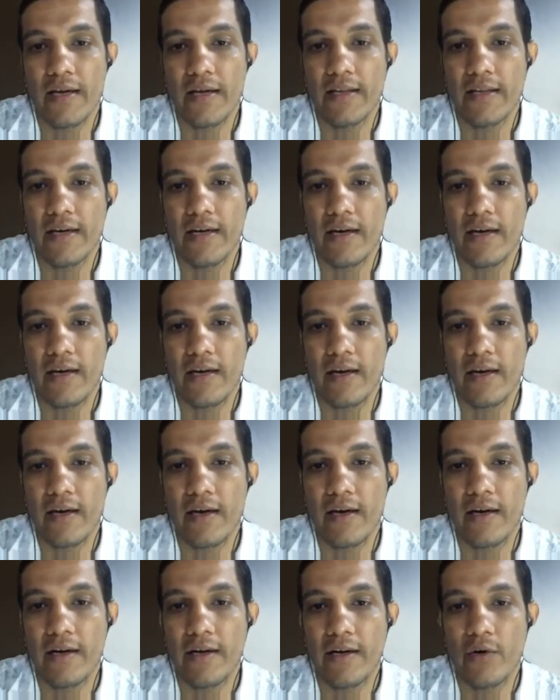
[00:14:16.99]
in
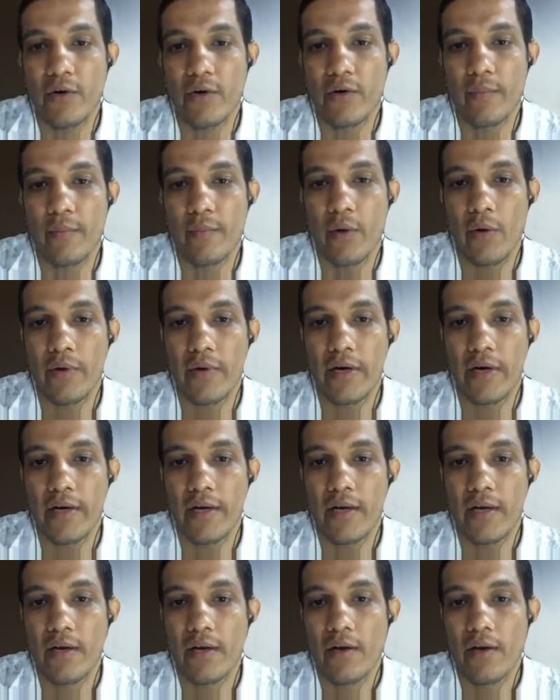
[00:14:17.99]
that near to the boundary.